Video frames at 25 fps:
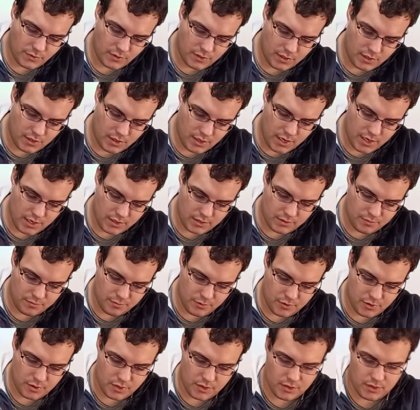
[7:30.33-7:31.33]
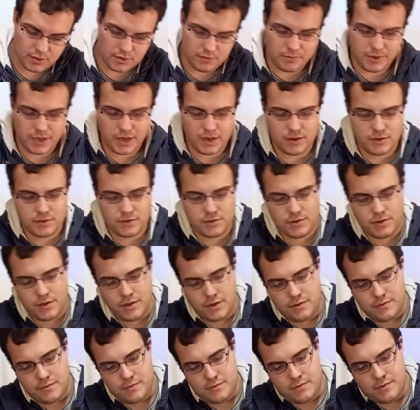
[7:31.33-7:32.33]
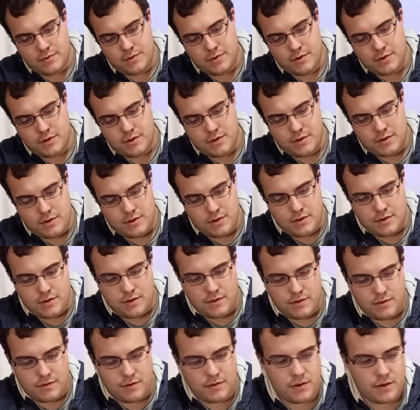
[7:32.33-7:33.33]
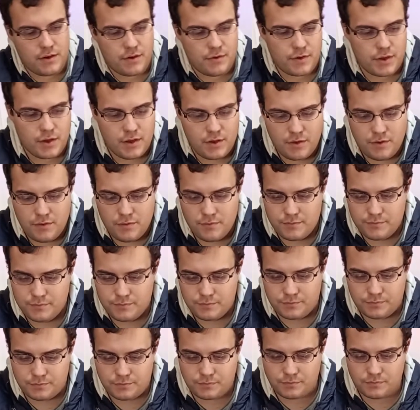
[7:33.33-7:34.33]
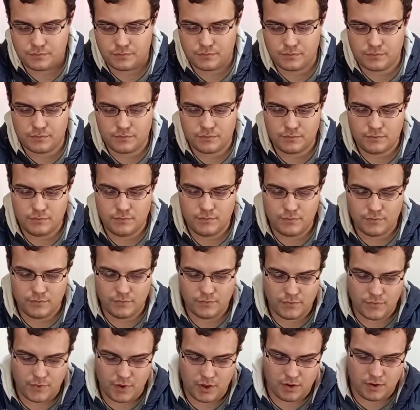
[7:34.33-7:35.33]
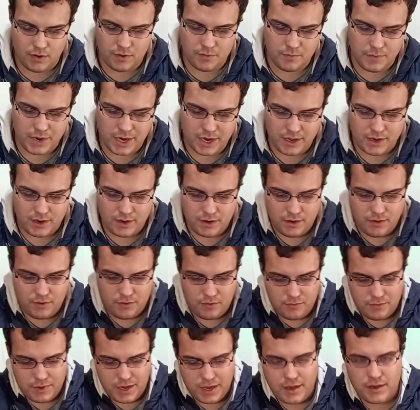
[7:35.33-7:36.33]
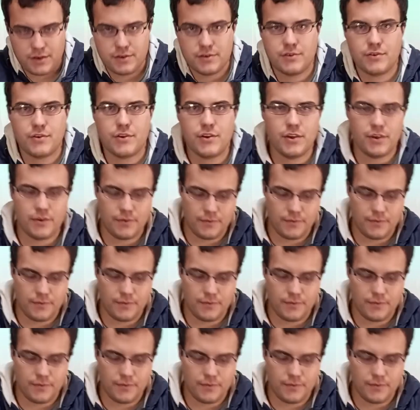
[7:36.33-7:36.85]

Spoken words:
let's put in the battery. There we go. Our brand new battery.